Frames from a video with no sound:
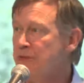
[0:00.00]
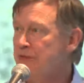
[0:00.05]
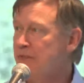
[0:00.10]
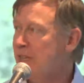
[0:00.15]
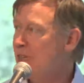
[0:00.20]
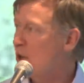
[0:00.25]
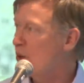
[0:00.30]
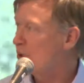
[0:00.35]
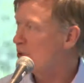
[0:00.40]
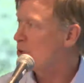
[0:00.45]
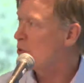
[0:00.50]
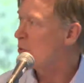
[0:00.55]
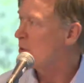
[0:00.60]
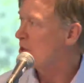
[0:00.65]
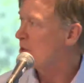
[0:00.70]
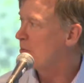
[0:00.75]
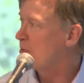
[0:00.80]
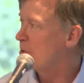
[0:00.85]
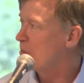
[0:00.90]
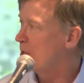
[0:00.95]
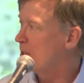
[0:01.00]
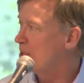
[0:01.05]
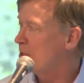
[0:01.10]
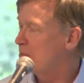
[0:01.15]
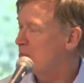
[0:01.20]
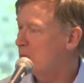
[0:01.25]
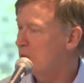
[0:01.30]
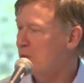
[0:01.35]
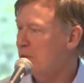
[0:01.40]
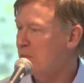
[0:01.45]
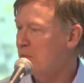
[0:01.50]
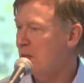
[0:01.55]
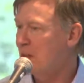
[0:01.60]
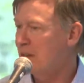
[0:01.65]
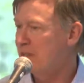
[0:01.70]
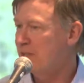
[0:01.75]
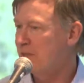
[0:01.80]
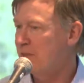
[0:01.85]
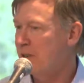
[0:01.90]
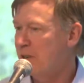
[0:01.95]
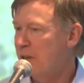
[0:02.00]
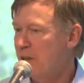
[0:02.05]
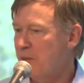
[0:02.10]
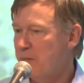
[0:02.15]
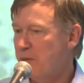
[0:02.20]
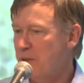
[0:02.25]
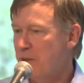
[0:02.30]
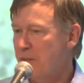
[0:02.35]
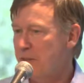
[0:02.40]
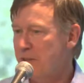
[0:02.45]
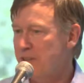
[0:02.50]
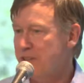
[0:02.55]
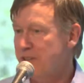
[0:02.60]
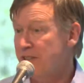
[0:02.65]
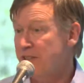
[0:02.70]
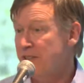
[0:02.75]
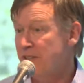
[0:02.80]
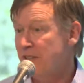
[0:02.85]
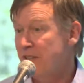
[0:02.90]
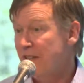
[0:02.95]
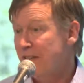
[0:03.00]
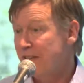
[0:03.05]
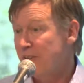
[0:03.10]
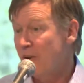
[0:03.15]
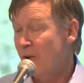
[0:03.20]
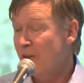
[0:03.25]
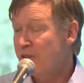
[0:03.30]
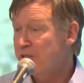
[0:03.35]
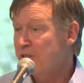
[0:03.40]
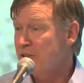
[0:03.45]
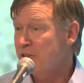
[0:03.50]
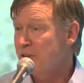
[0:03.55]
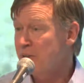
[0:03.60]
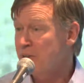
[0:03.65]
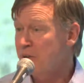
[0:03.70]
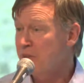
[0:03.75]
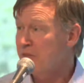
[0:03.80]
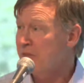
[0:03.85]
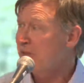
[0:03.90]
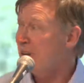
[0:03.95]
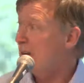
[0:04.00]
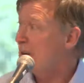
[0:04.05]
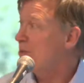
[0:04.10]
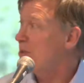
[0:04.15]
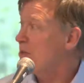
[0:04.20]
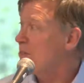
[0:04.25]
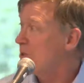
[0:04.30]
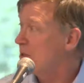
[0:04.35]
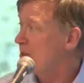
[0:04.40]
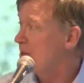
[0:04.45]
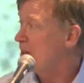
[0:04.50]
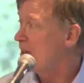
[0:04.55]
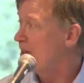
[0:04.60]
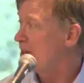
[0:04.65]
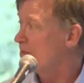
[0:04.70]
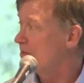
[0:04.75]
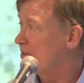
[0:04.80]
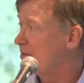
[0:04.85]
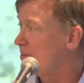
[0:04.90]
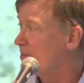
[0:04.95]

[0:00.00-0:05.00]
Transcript: That they also want some of the basic building blocks. If they're going to build a business, they're also going to build a family and build a life.